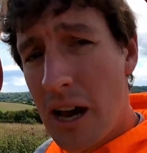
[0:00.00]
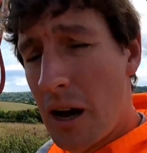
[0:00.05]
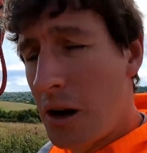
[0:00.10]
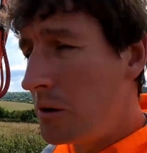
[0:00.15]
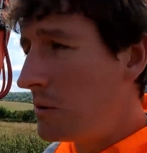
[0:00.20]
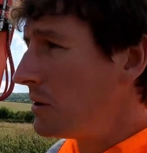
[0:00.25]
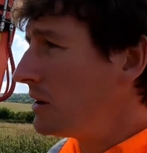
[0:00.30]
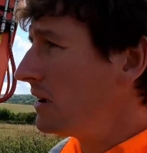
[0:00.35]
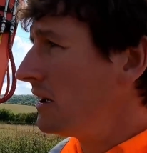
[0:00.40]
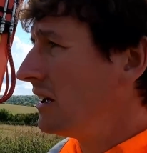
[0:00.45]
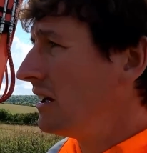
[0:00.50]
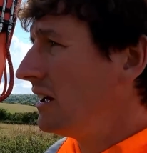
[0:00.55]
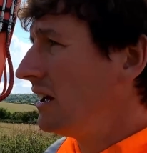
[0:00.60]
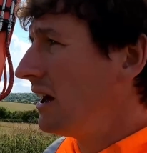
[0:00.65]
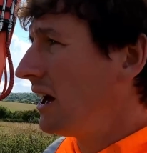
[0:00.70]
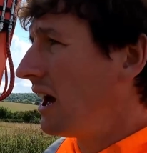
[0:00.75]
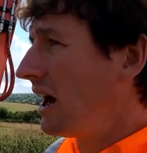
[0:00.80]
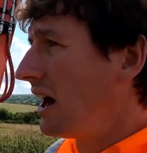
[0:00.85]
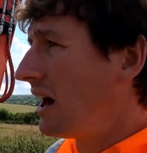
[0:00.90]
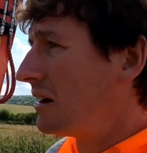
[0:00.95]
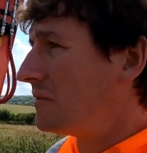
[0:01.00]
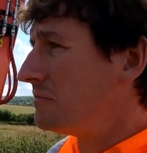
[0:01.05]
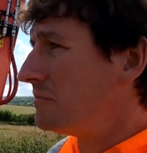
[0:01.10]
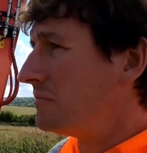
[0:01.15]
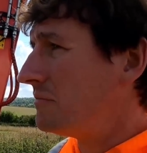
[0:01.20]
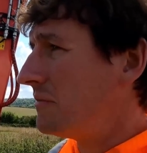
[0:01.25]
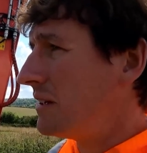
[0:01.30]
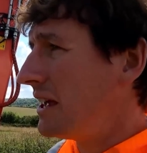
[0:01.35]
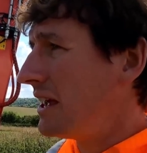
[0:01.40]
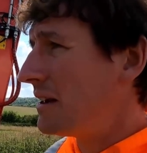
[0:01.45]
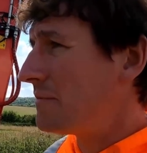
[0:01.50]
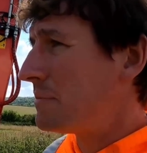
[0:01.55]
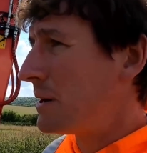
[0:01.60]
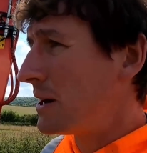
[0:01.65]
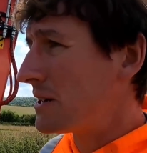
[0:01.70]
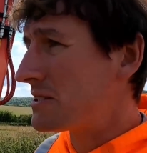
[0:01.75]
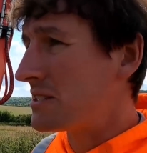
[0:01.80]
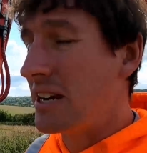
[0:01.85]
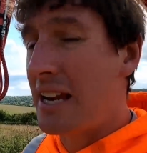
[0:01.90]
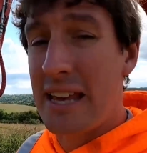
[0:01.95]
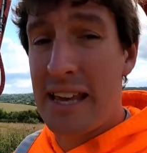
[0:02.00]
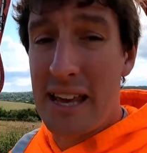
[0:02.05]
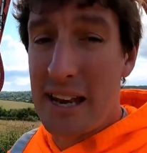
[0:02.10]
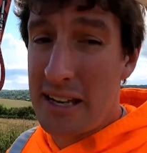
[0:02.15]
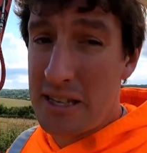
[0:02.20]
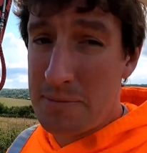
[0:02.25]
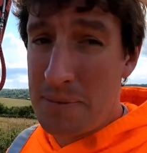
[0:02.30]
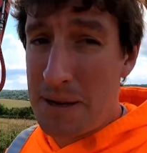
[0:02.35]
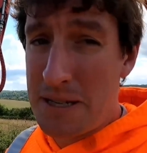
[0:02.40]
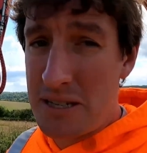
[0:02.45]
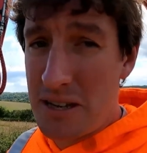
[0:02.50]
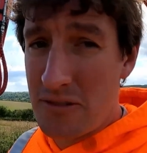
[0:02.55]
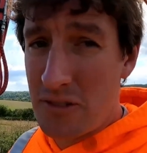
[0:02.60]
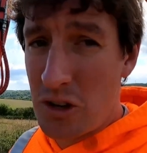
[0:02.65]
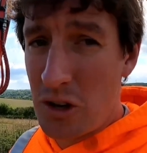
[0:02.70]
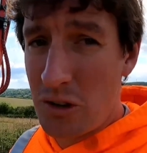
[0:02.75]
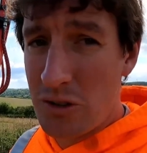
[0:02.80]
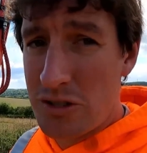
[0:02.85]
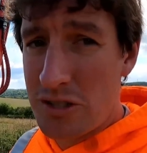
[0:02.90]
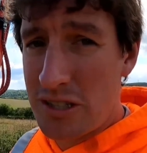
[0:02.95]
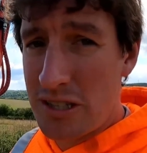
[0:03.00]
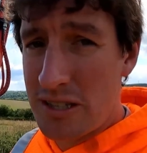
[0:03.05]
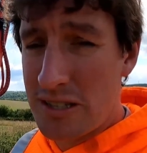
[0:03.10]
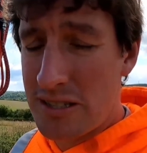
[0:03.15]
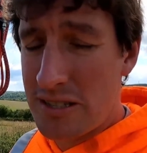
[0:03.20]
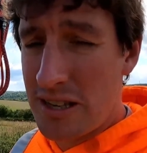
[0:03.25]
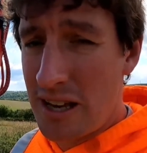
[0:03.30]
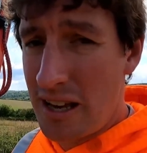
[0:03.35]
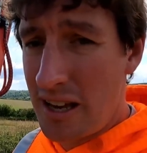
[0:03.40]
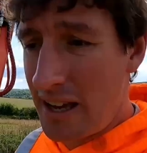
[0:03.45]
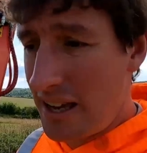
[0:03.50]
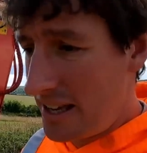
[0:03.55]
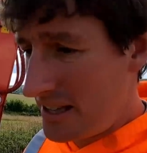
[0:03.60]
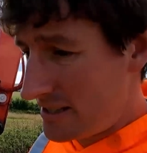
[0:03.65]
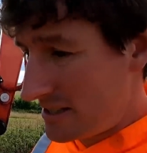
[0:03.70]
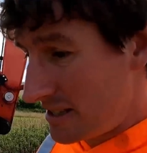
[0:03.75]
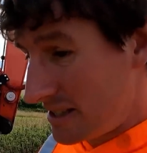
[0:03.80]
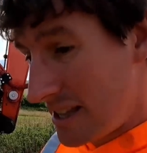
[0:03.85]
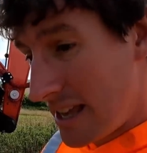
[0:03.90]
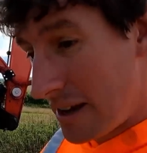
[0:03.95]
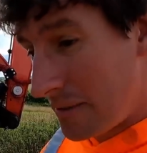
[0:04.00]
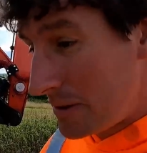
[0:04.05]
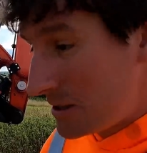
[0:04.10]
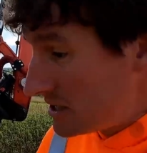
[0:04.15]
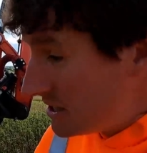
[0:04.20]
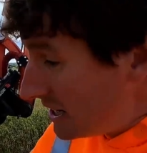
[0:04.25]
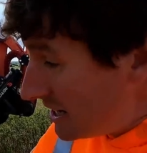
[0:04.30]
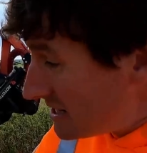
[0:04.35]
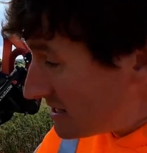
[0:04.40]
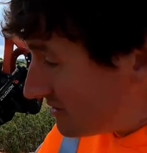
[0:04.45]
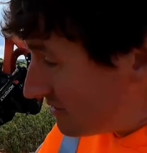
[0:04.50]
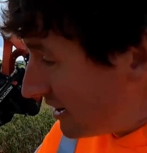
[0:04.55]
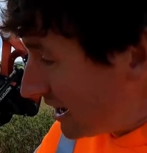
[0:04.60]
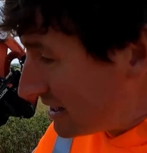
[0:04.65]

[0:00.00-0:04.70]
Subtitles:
go personally, and especially if cost is a thing, which it is a